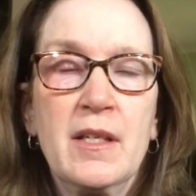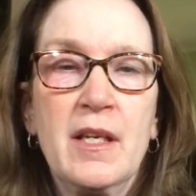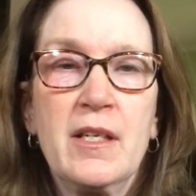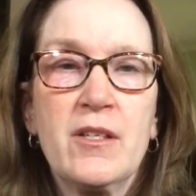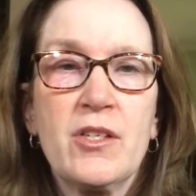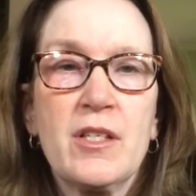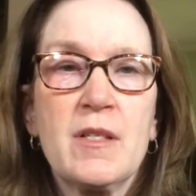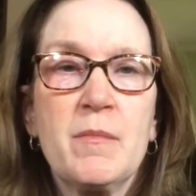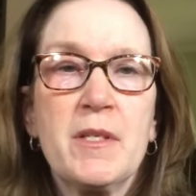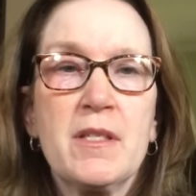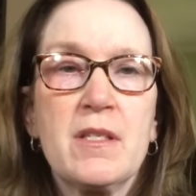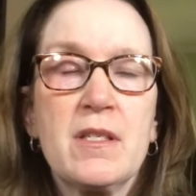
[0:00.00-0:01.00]
any
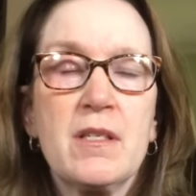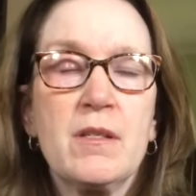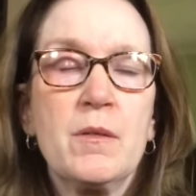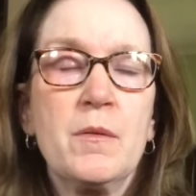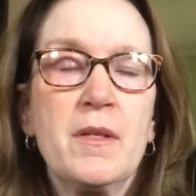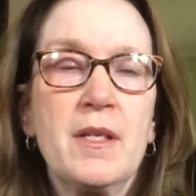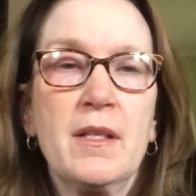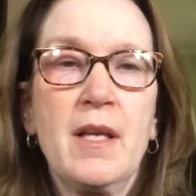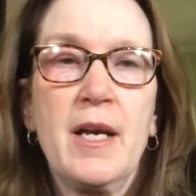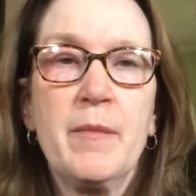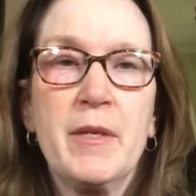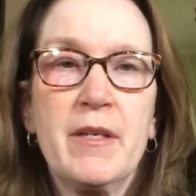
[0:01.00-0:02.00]
adjustments to the
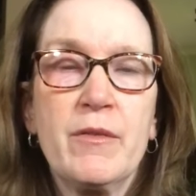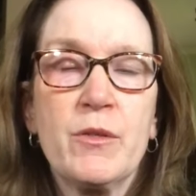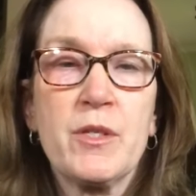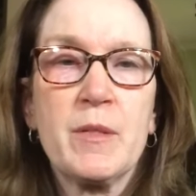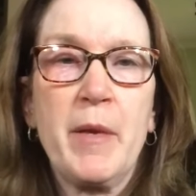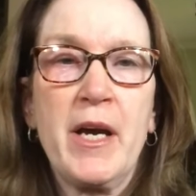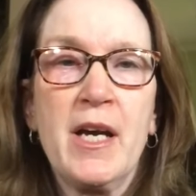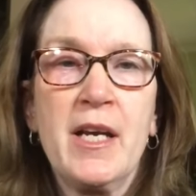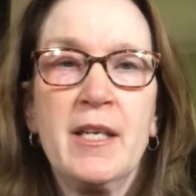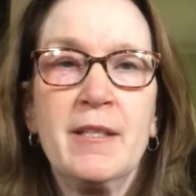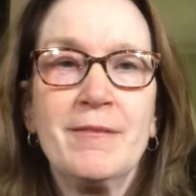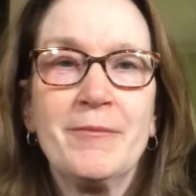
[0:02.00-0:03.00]
alignment of your
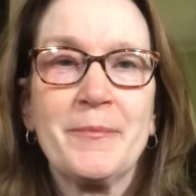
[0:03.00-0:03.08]
spine.